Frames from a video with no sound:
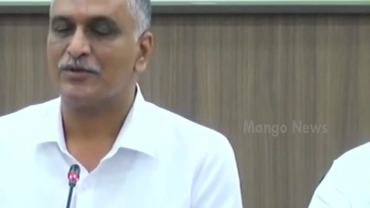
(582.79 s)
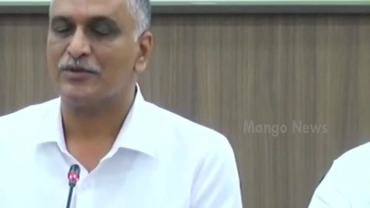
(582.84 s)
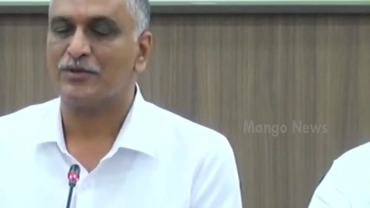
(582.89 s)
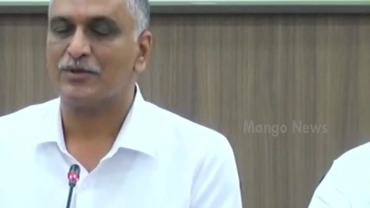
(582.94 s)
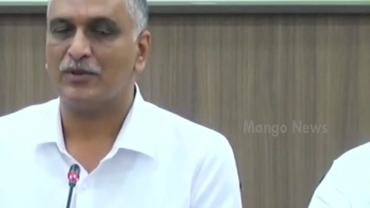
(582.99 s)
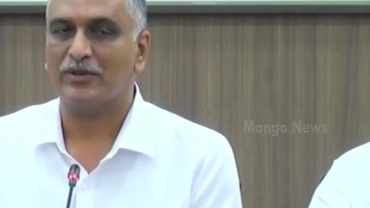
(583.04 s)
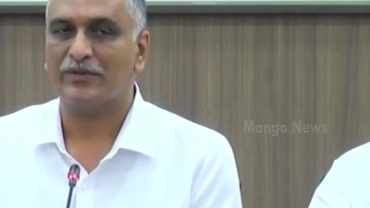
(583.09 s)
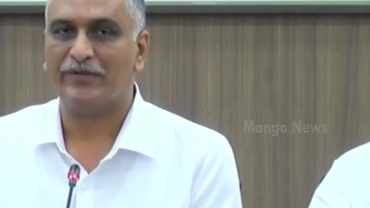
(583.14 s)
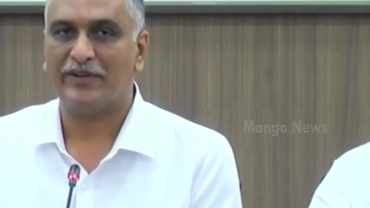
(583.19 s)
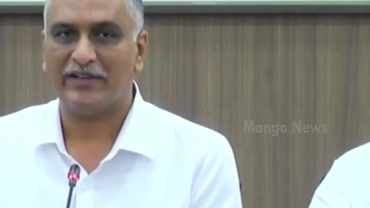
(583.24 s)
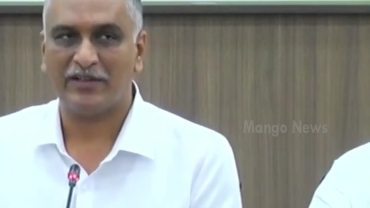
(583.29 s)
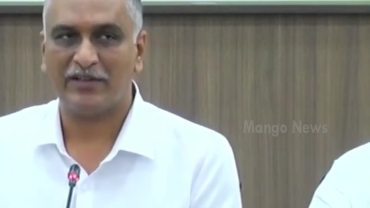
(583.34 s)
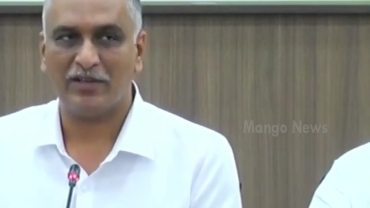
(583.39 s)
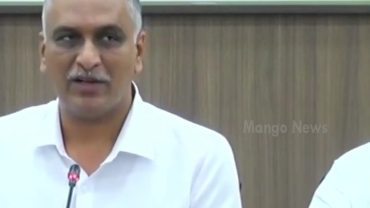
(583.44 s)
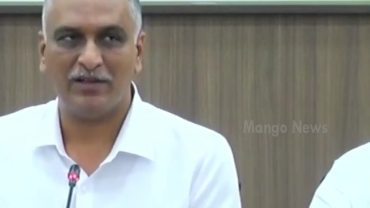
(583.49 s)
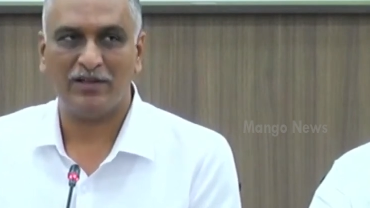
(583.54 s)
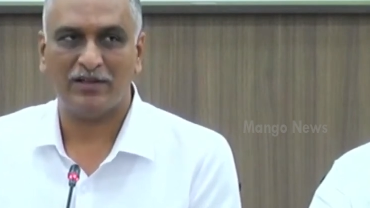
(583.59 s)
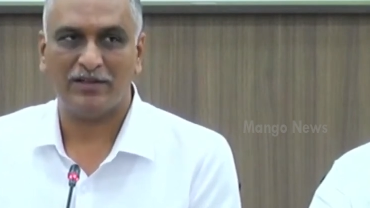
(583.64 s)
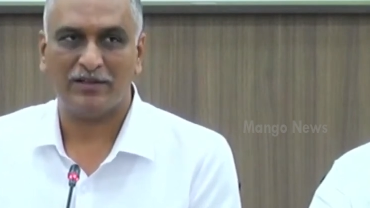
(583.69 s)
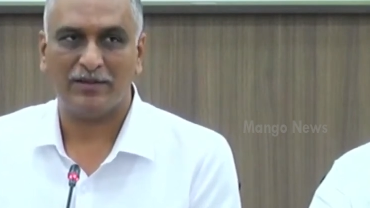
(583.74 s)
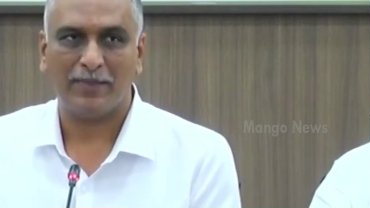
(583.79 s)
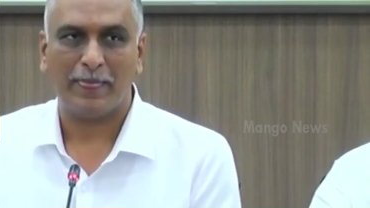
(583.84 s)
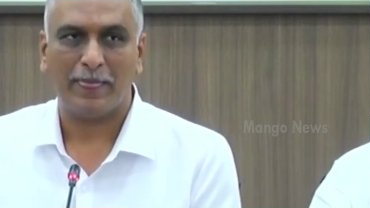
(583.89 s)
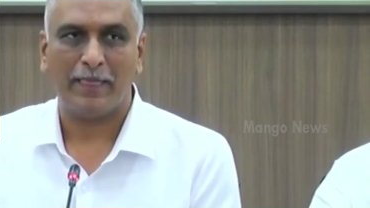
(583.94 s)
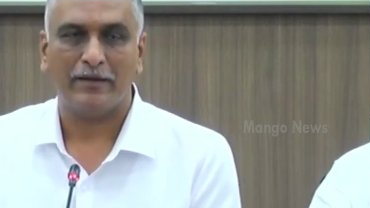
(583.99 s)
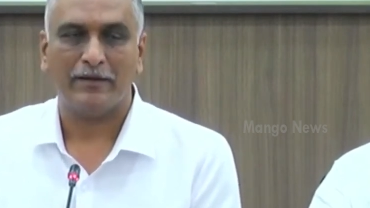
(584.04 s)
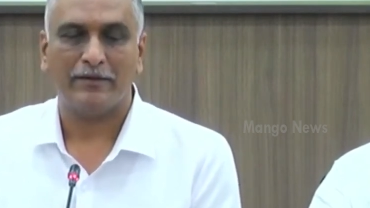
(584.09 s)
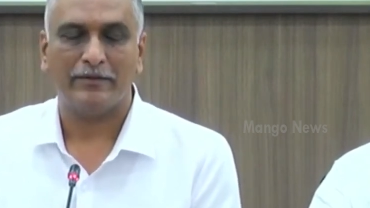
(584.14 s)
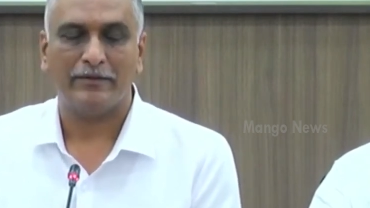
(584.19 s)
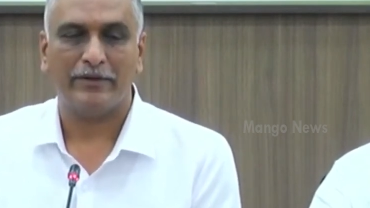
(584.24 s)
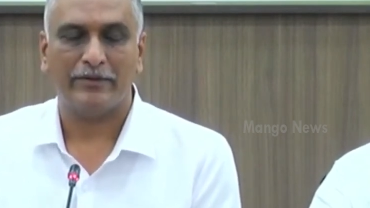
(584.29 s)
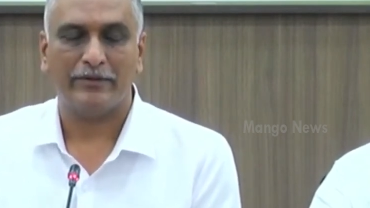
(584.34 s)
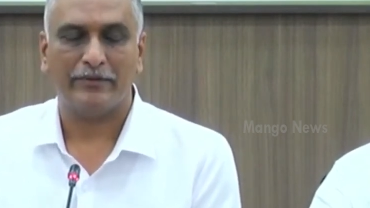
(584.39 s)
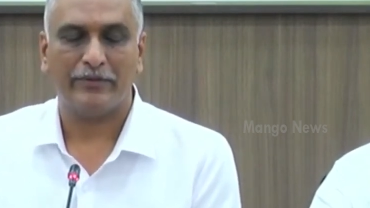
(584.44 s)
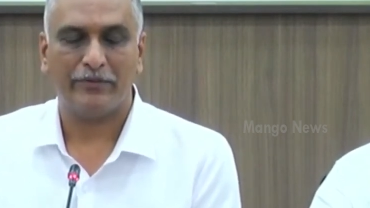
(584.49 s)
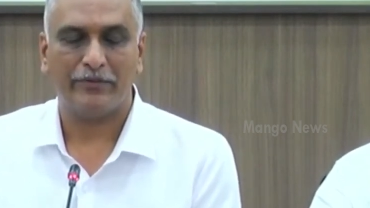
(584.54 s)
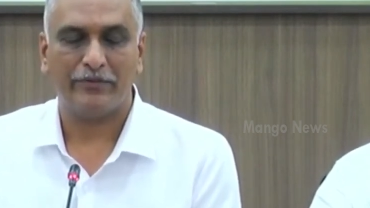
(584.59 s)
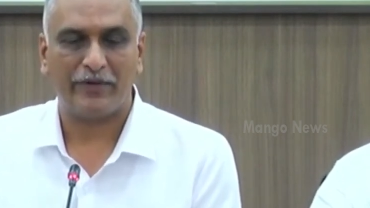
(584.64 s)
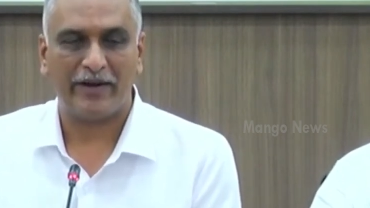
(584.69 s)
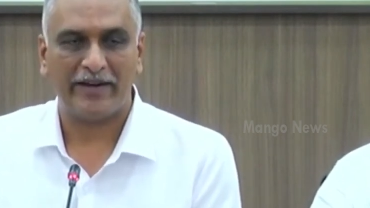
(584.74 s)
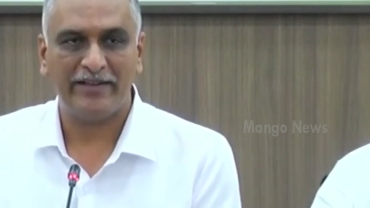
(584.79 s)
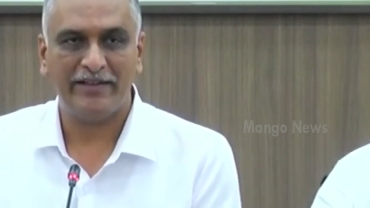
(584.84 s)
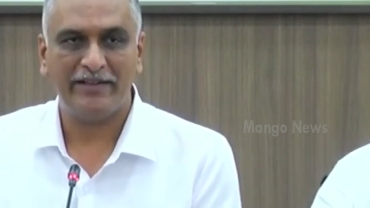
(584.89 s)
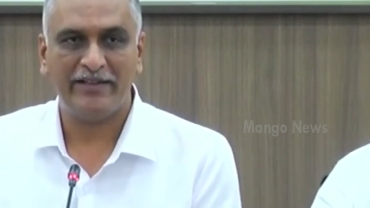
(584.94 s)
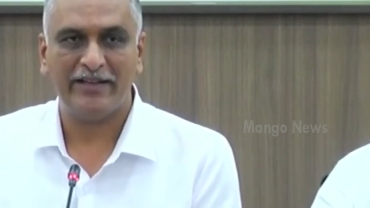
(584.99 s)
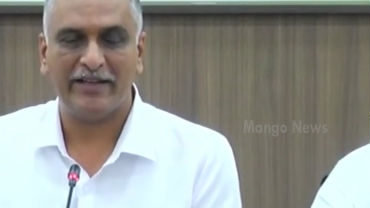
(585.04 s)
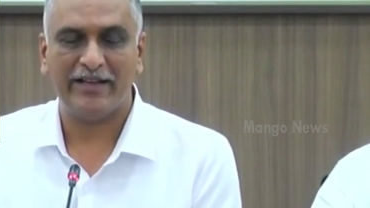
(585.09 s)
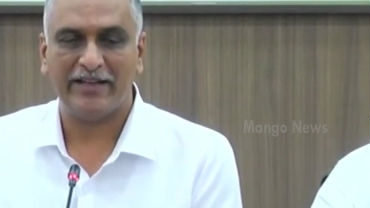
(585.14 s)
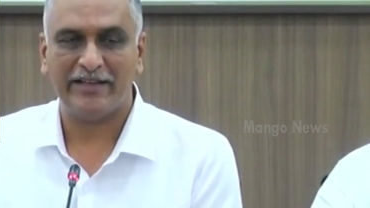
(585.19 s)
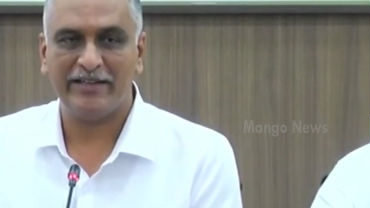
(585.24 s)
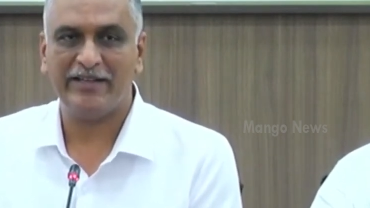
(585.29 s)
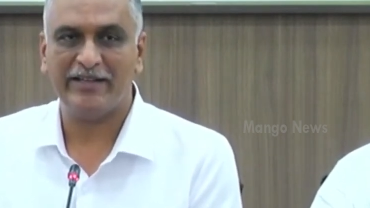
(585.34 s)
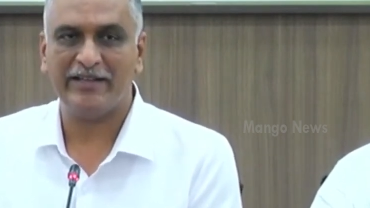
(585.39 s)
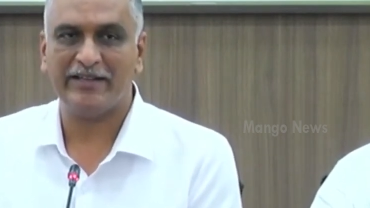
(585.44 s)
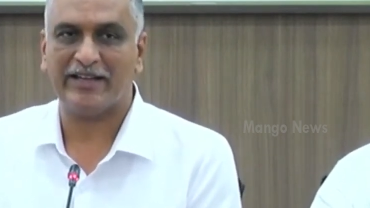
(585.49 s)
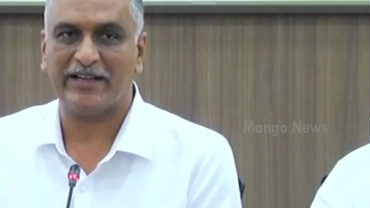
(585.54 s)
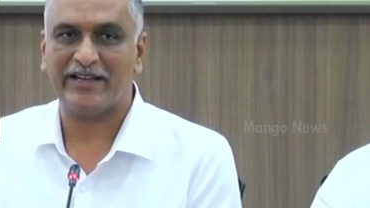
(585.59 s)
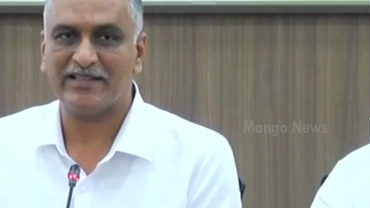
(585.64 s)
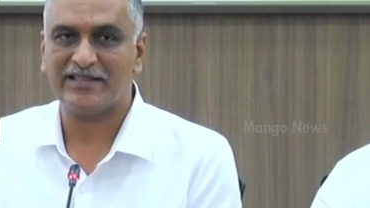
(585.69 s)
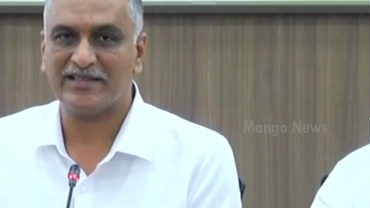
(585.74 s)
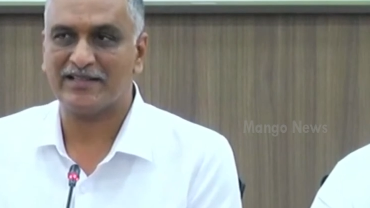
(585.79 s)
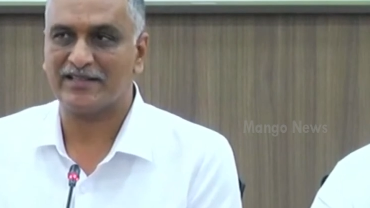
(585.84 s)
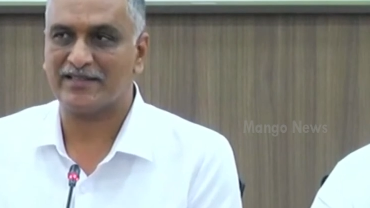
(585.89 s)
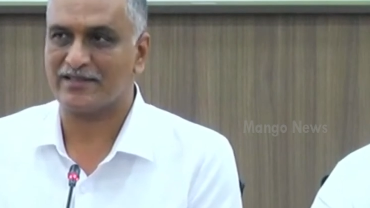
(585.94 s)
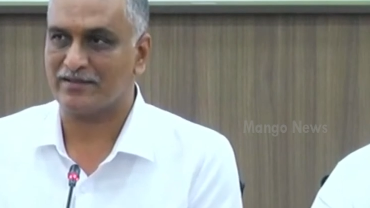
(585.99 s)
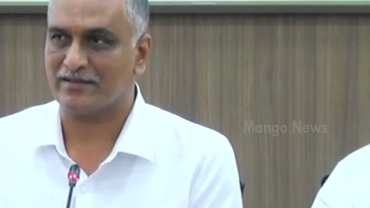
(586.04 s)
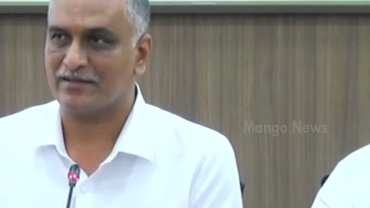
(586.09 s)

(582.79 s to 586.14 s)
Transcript: So if at all if we find any cases,